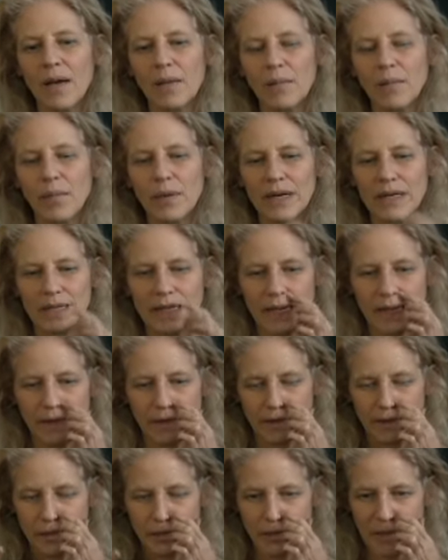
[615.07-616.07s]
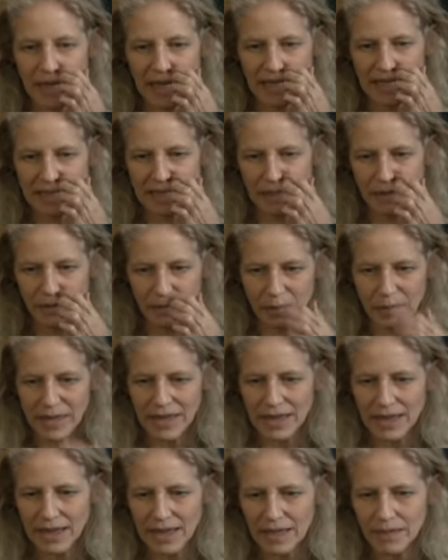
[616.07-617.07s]
But the track down the
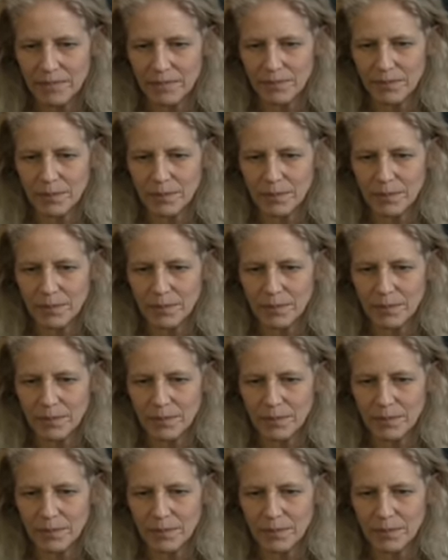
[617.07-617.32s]
middle